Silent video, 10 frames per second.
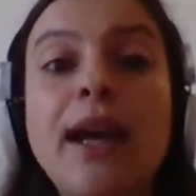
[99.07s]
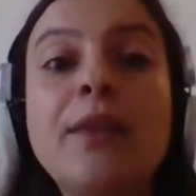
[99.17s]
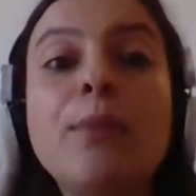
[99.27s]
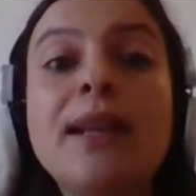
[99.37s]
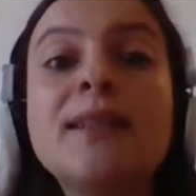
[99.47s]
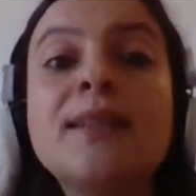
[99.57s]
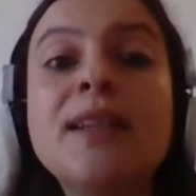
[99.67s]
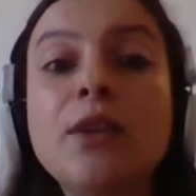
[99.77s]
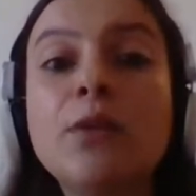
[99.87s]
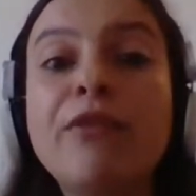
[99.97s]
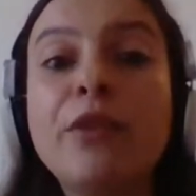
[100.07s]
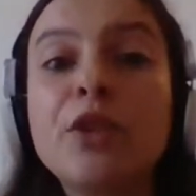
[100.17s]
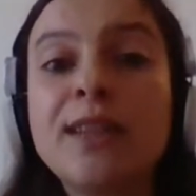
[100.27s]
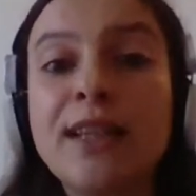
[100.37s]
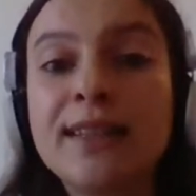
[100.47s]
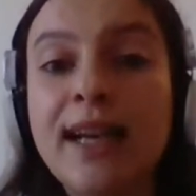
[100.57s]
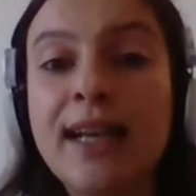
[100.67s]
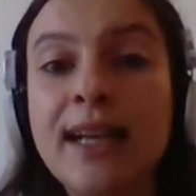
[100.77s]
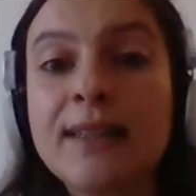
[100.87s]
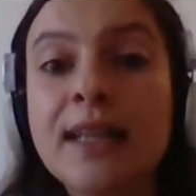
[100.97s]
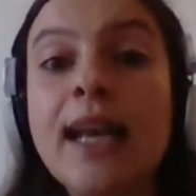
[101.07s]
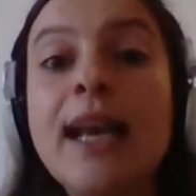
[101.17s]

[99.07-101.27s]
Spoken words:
and the Palestinian refugees and exiles